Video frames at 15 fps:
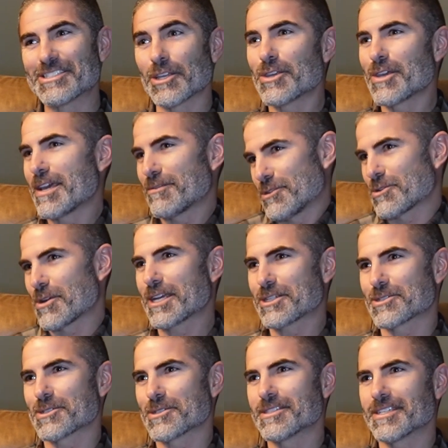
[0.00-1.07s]
so you have
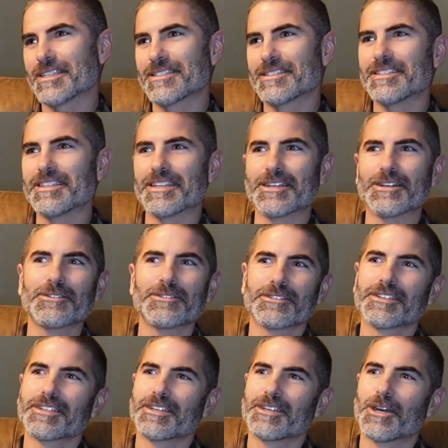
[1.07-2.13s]
structures that,
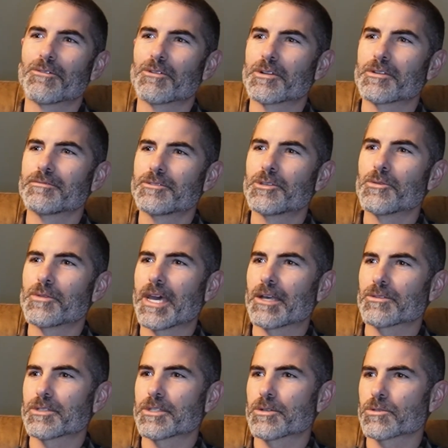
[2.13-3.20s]
over
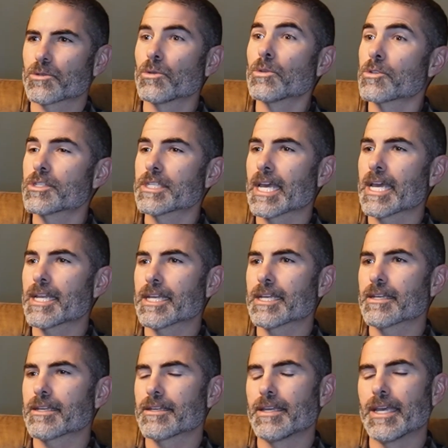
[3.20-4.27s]
2,000 years old, they're
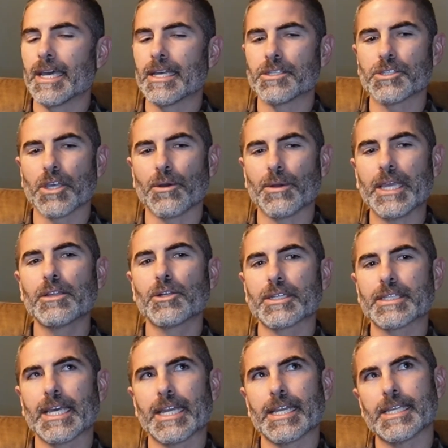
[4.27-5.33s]
standing. Okay. And so he
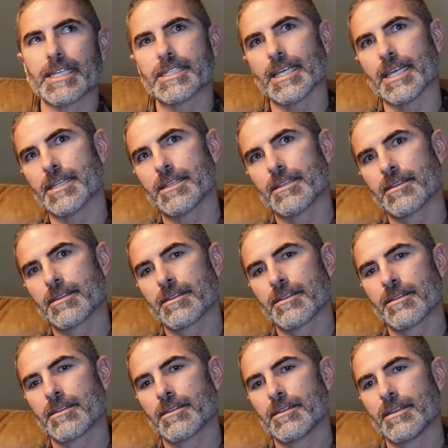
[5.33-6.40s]
looked at it and he said,
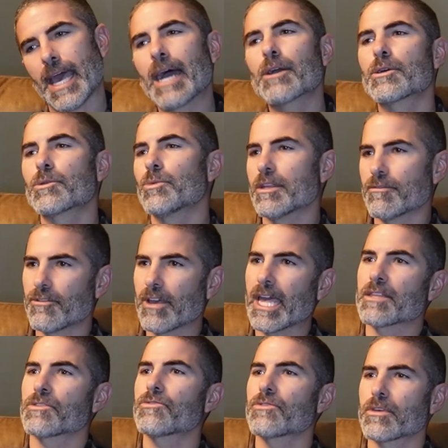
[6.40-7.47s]
how can we
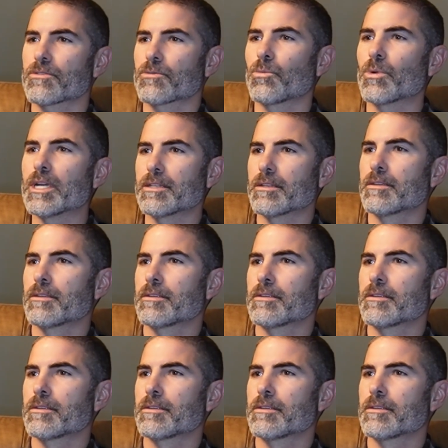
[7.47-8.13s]
advance this? What